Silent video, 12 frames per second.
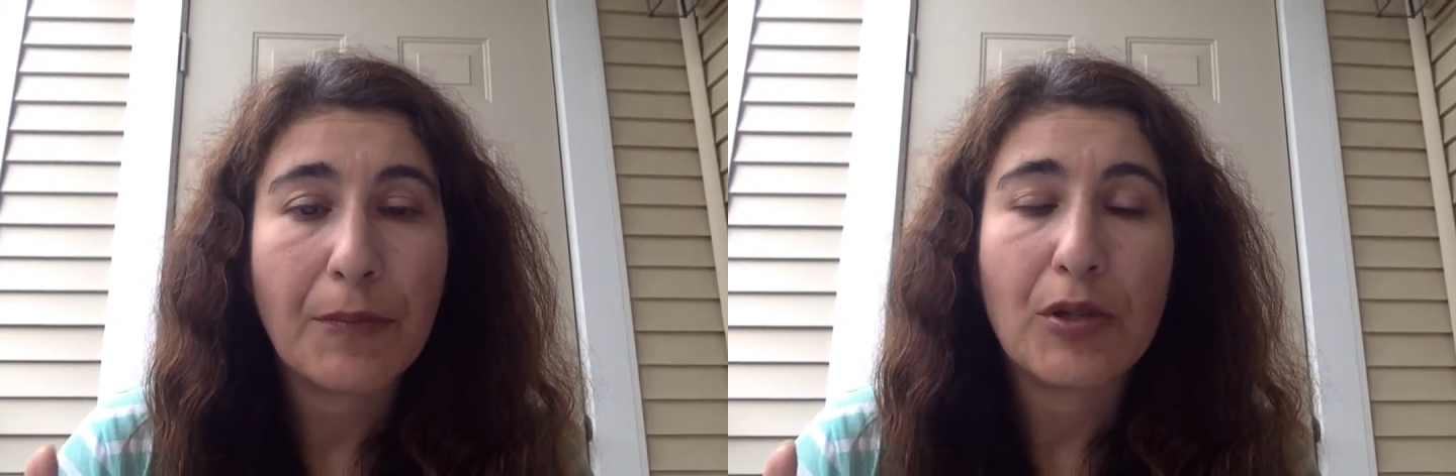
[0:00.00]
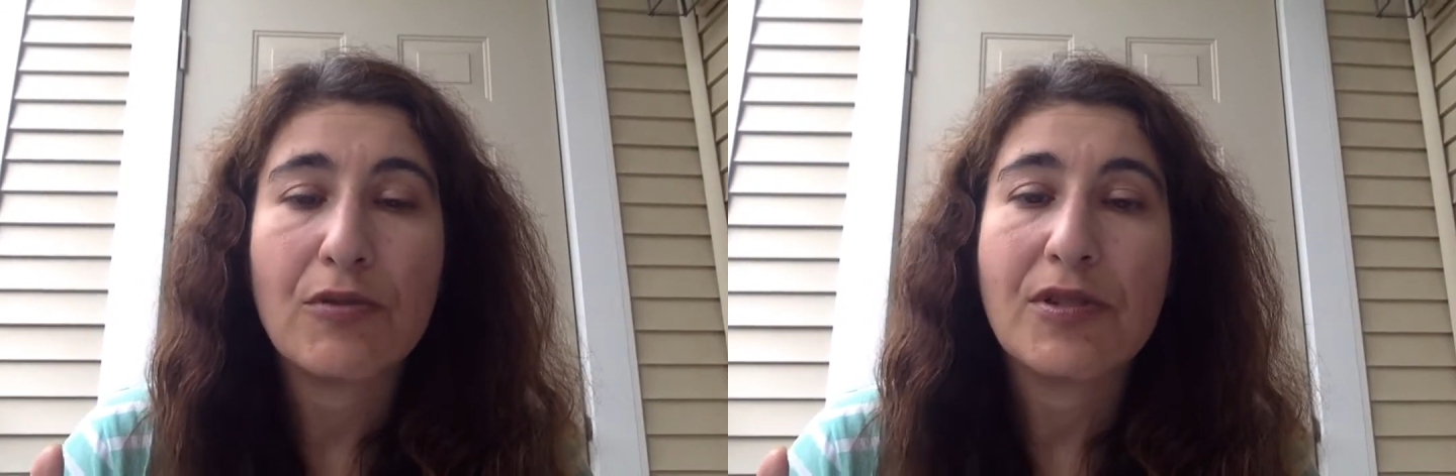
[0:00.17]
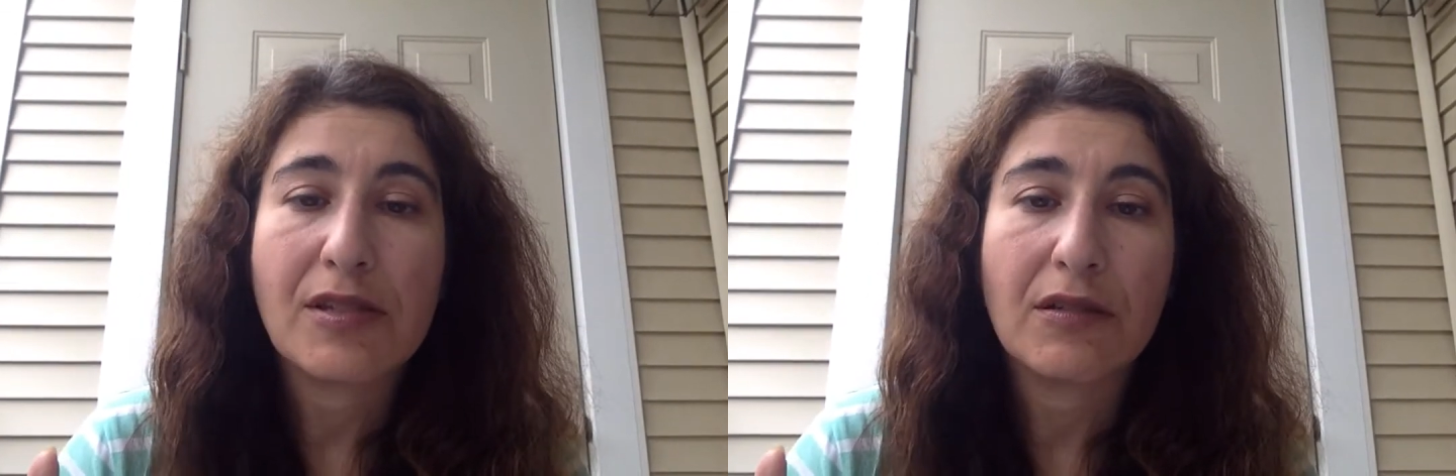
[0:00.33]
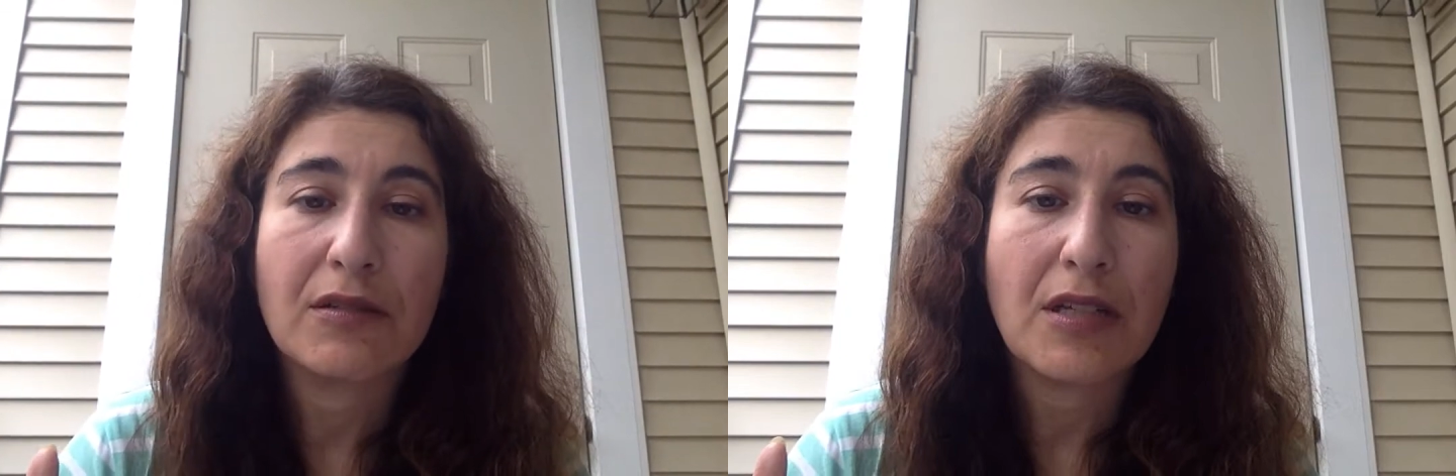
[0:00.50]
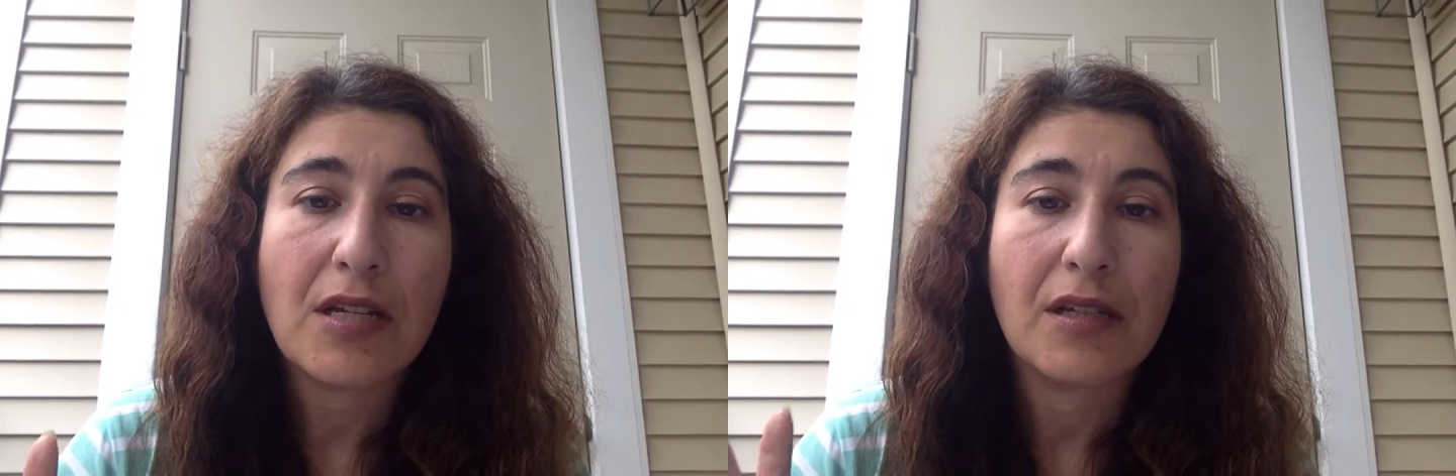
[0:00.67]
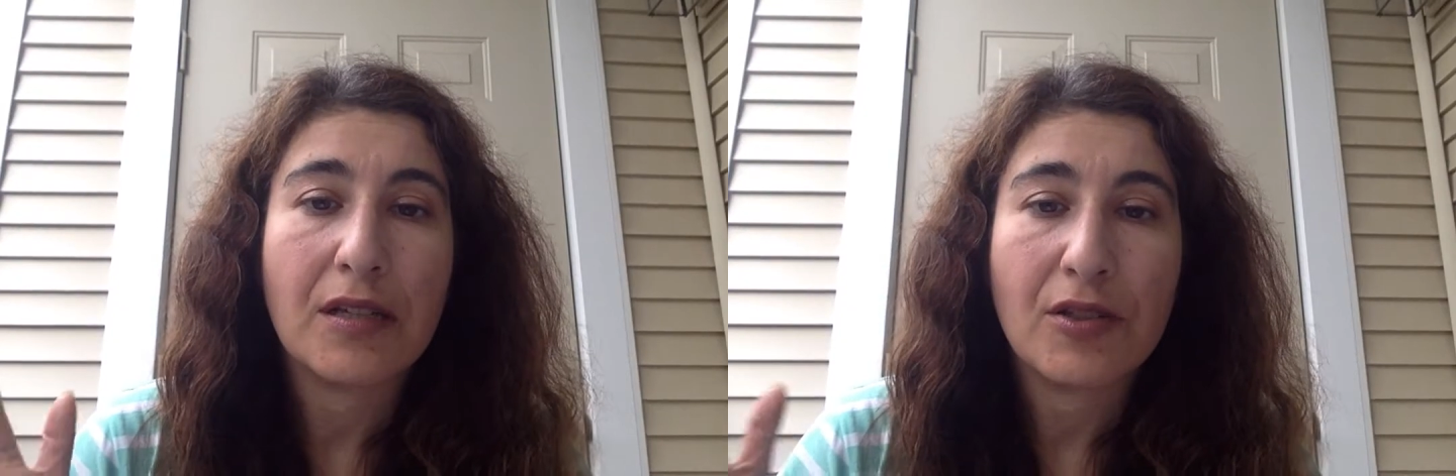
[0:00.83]
but you still
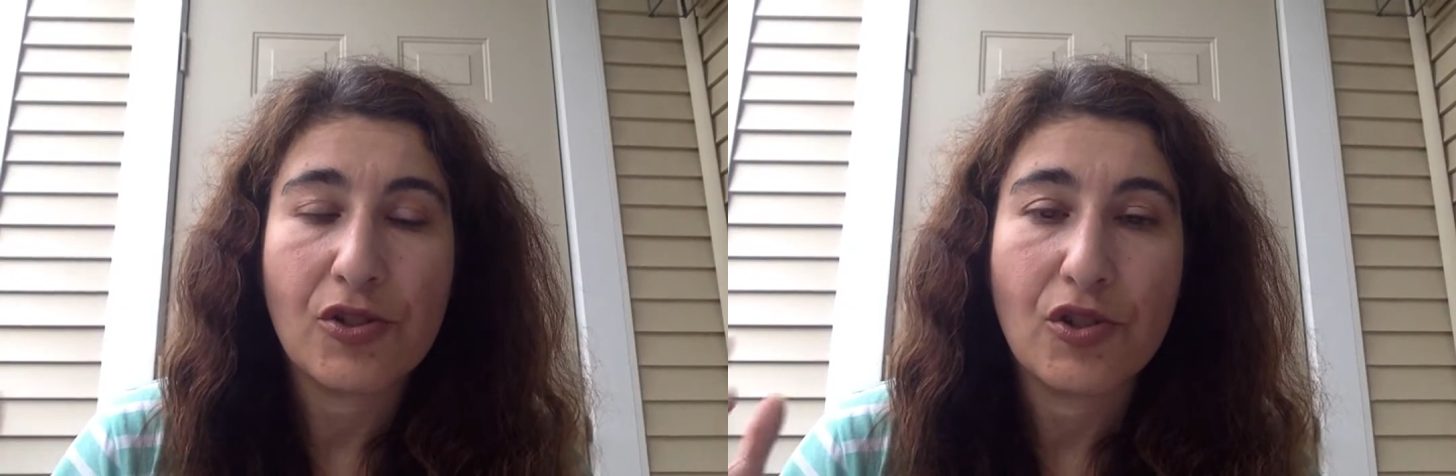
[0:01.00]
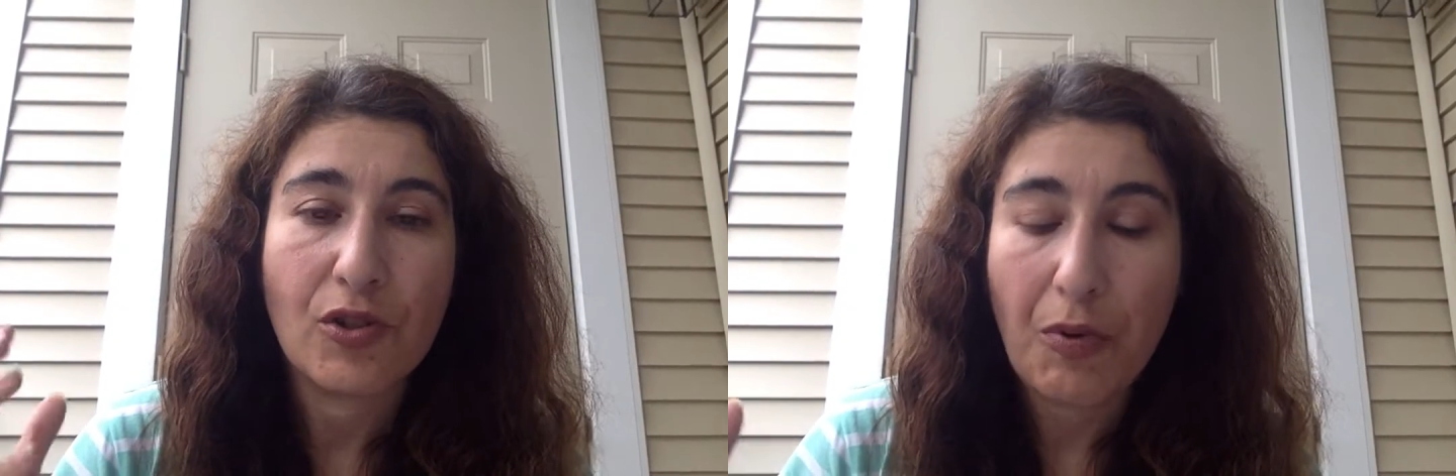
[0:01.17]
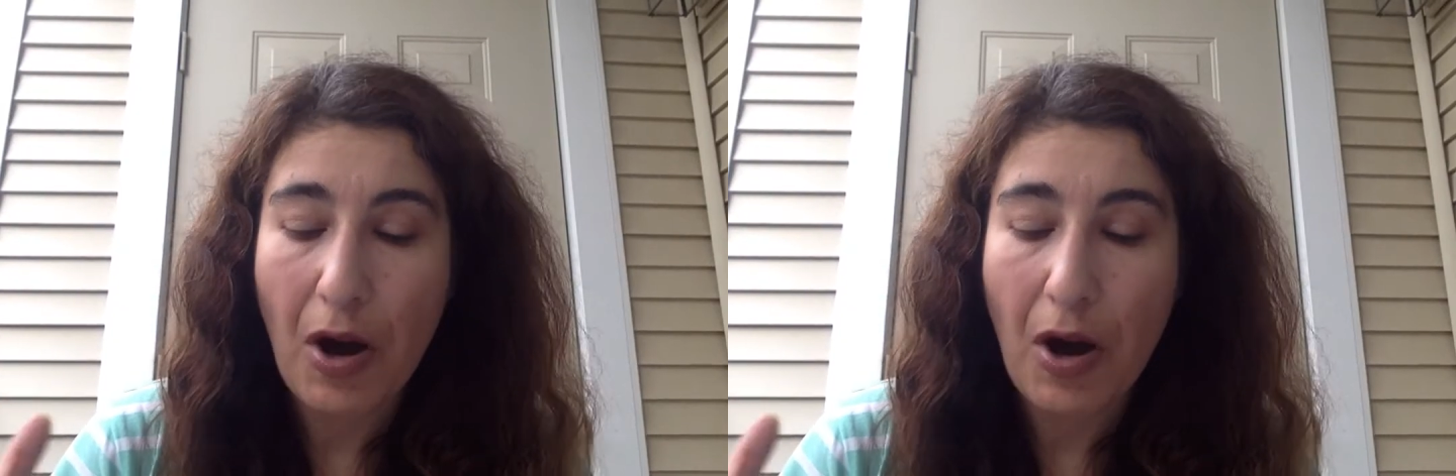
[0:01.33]
need additional